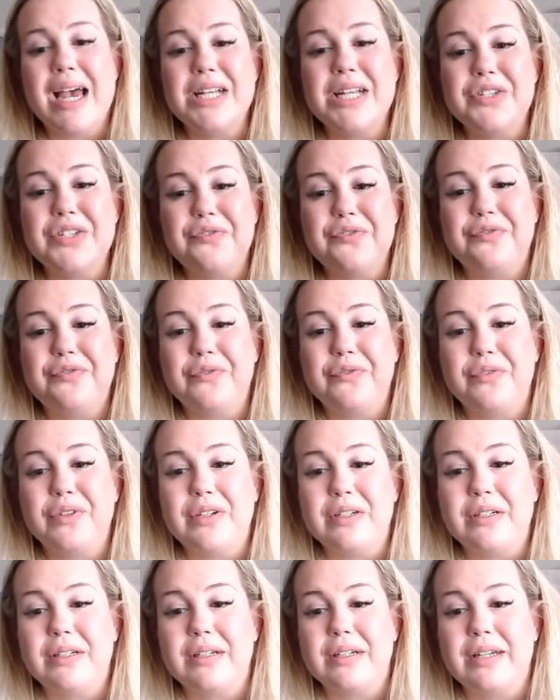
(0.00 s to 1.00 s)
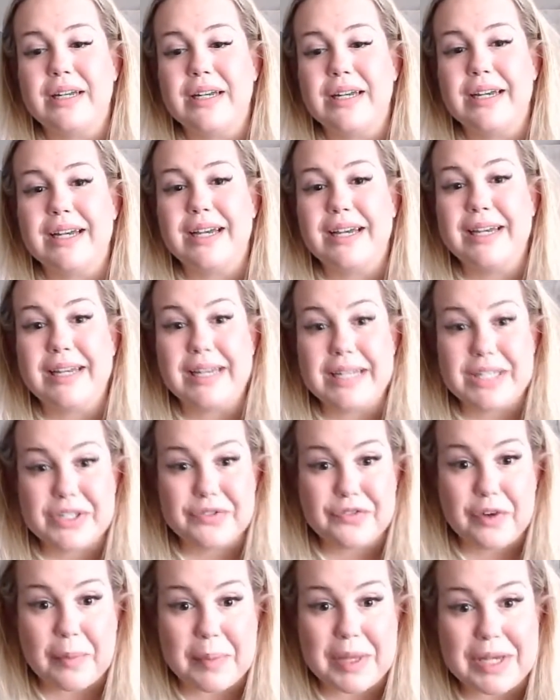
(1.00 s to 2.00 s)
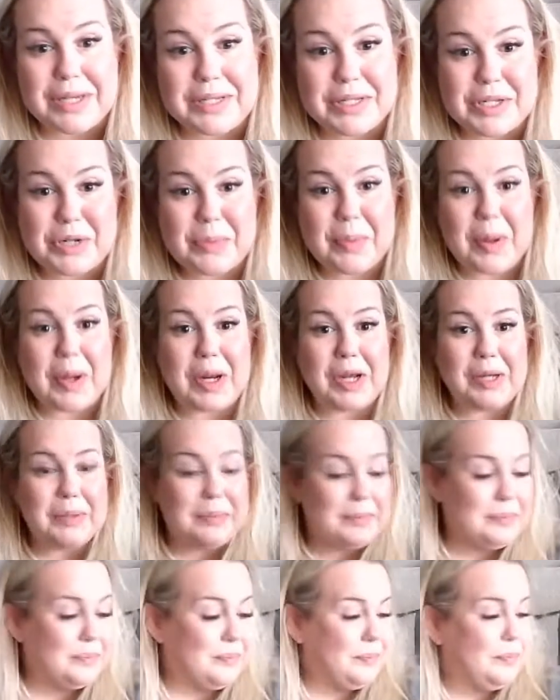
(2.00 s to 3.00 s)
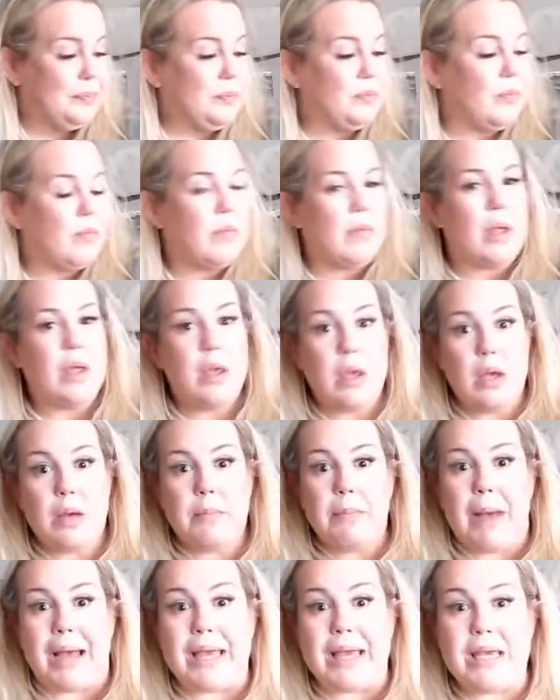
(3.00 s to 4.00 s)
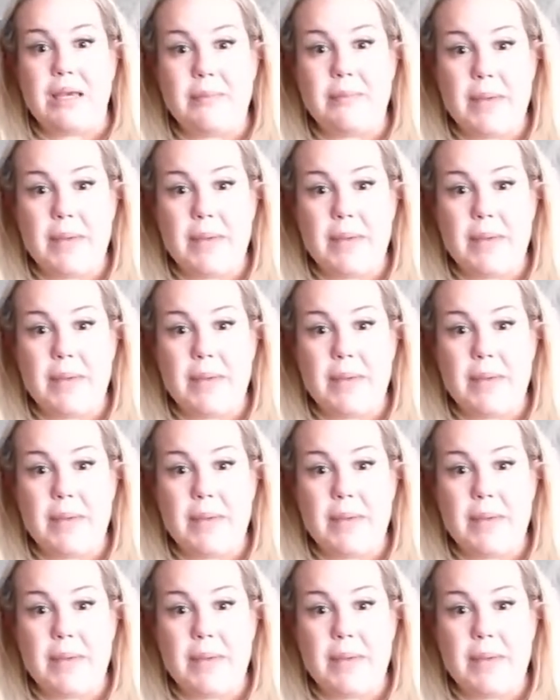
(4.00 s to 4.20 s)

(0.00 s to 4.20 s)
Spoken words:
It's from the Easter Bunny. My